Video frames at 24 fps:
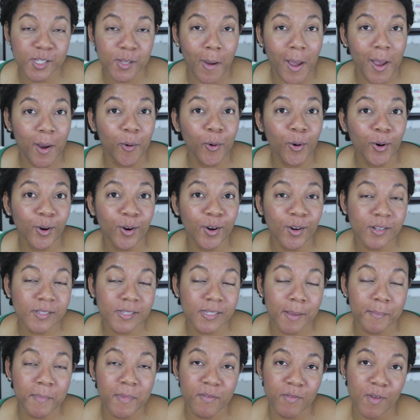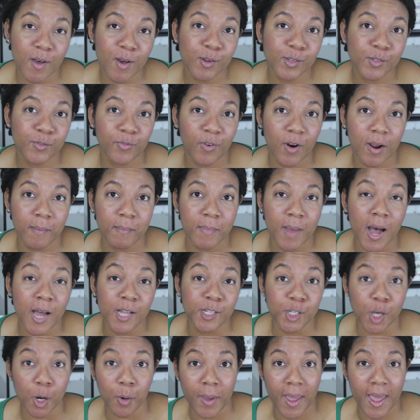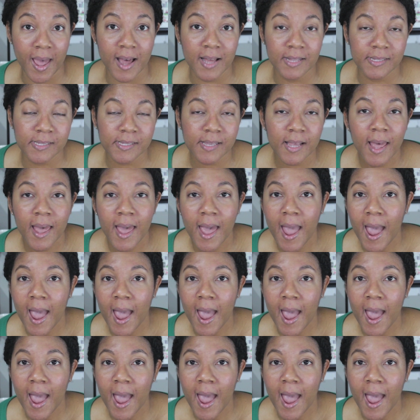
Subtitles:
So I ordered some of those from Joann's,